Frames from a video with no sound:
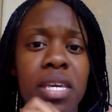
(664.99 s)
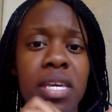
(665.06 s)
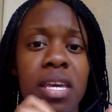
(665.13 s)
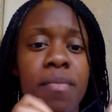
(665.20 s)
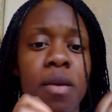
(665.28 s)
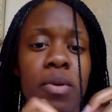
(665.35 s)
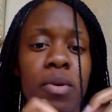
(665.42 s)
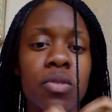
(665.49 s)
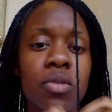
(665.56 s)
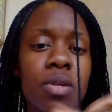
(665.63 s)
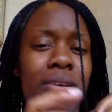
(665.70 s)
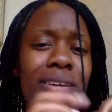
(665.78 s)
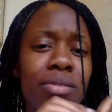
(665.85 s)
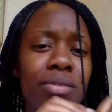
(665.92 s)
Hit me up on
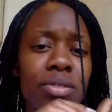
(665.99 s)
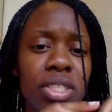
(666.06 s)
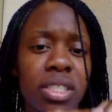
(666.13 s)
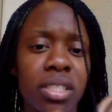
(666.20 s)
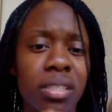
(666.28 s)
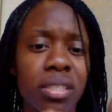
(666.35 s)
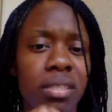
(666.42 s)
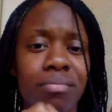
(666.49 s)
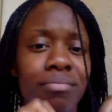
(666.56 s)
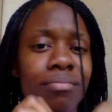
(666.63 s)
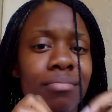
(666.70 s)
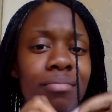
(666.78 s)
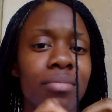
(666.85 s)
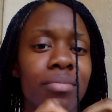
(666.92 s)
Twitter. I don't do shit,
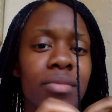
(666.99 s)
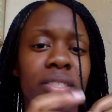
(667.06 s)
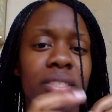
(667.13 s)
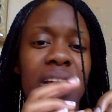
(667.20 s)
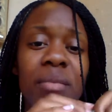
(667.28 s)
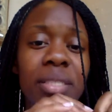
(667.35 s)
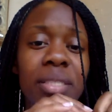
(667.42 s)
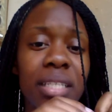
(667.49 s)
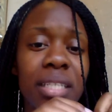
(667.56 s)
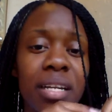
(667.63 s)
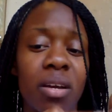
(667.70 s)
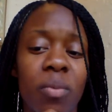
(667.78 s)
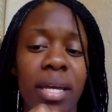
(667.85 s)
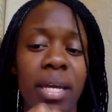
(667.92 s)
so I'll be sitting
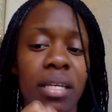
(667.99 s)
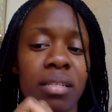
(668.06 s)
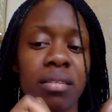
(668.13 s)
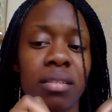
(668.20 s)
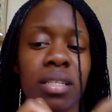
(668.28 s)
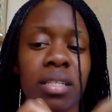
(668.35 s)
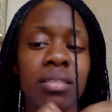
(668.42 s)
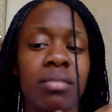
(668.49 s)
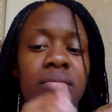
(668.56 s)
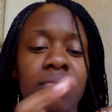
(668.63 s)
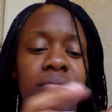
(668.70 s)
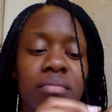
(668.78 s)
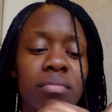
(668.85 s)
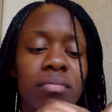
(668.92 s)
there waiting. And there's
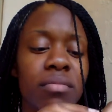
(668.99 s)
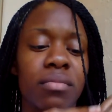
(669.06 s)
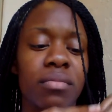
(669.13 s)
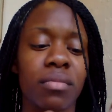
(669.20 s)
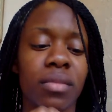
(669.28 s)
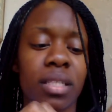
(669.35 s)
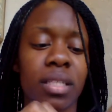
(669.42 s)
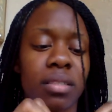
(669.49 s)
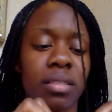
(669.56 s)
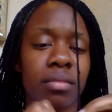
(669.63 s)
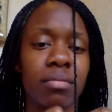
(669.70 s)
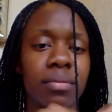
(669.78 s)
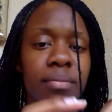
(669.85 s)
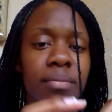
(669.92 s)

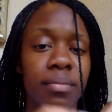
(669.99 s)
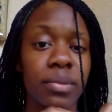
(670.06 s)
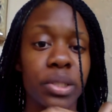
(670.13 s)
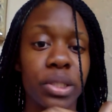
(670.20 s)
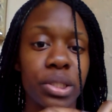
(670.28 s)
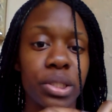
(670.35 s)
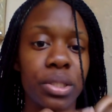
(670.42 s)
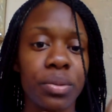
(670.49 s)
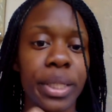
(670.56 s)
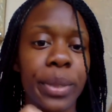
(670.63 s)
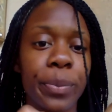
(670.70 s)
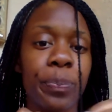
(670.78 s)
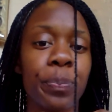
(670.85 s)
like, do it.